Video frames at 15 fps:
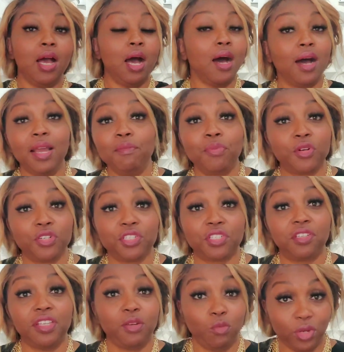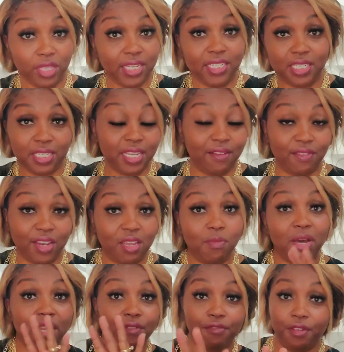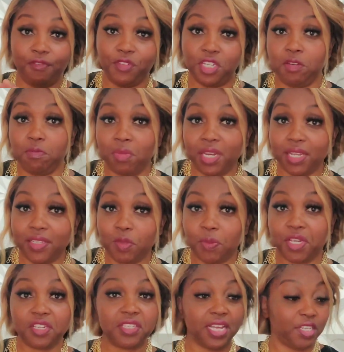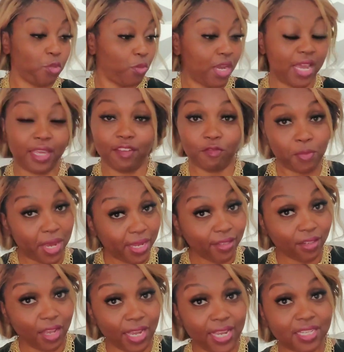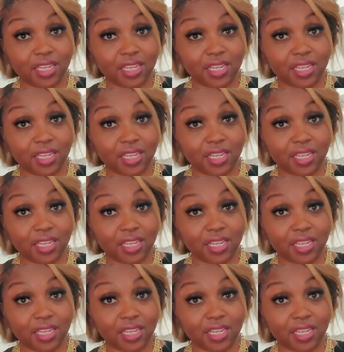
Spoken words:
I'm personally willing to give anybody 15 minutes because that's what I give my clients.